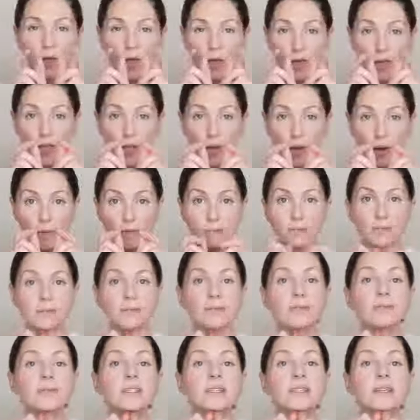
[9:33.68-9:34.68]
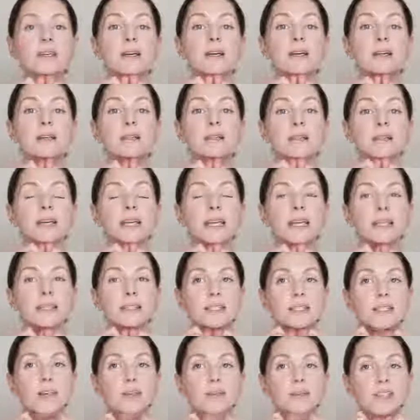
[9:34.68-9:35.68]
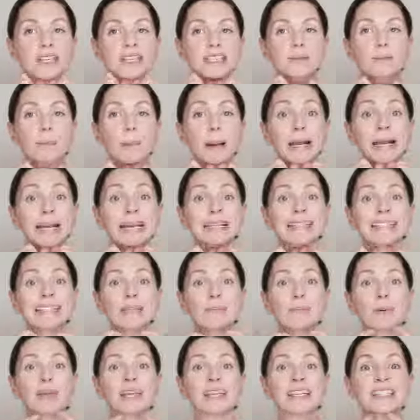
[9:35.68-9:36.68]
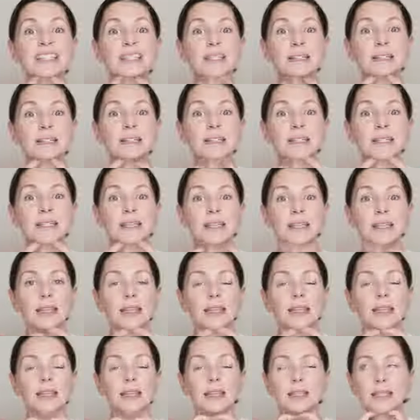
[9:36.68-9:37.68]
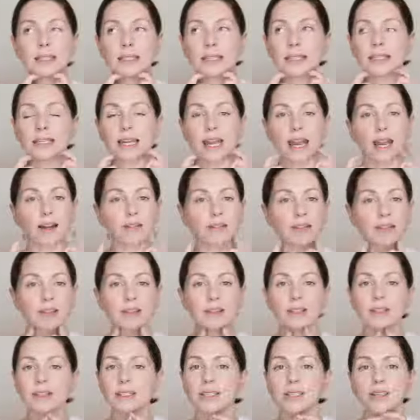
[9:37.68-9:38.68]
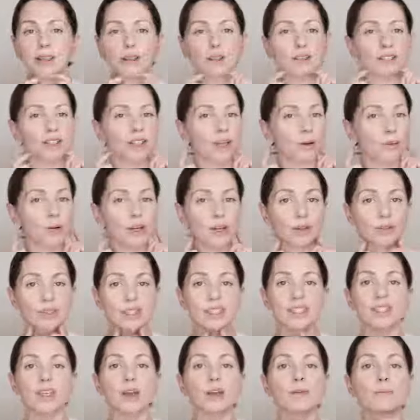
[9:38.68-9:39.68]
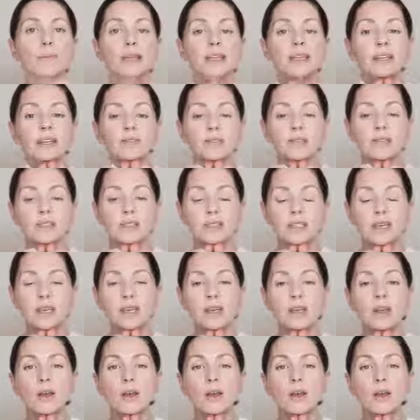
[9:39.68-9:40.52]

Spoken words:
Thumbs underneath, so this paddy bit underneath here, this is an area that starts going on so many of us.